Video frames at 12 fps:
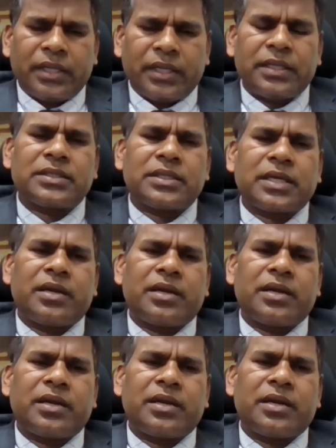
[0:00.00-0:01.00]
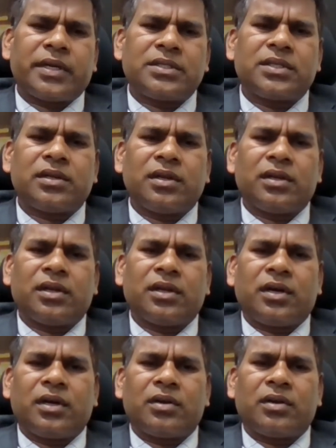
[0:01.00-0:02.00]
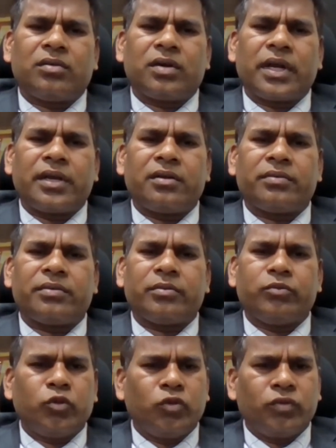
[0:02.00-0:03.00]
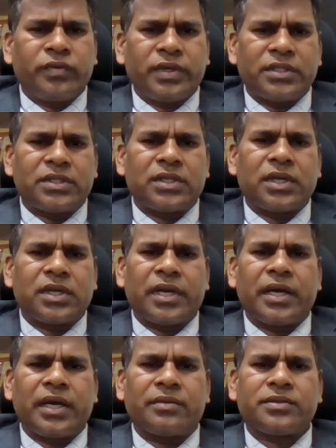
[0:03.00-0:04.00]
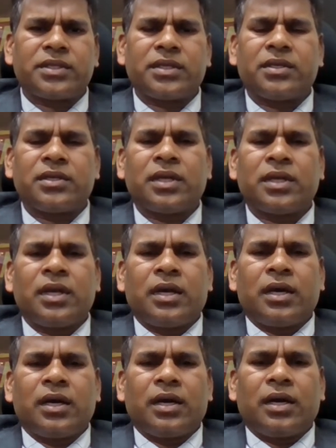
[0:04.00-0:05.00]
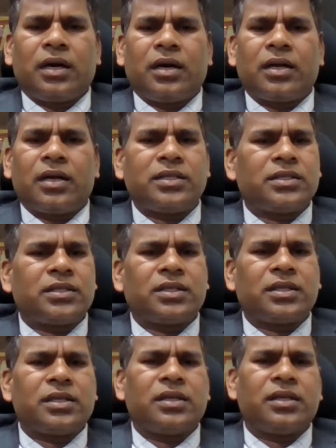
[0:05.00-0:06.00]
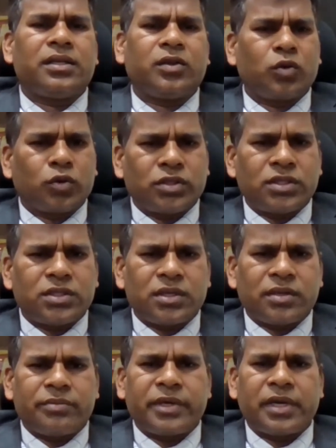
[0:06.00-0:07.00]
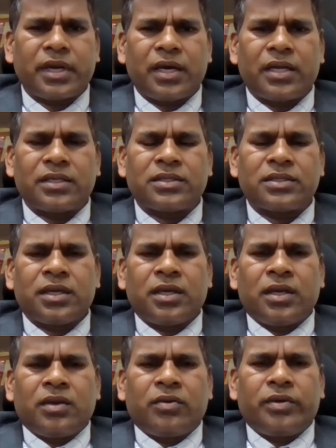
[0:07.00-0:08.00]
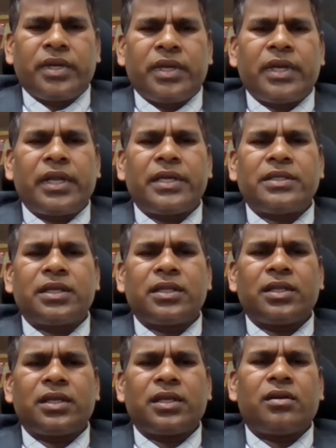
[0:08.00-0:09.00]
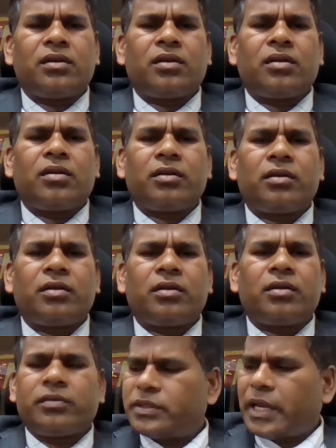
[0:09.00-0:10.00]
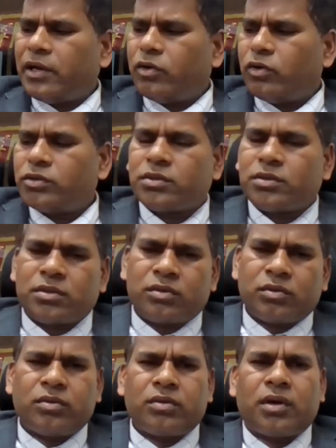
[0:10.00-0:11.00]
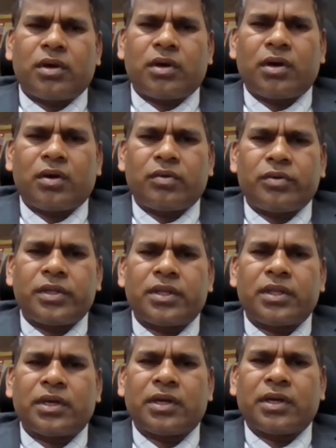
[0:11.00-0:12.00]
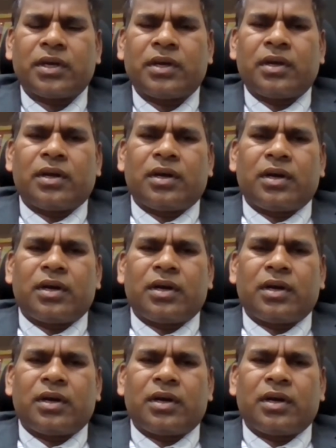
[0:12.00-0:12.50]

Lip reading: take this kind of a digital, move, digital adoption, digital ecosystem at large. We realize that there are a lot of silos, within the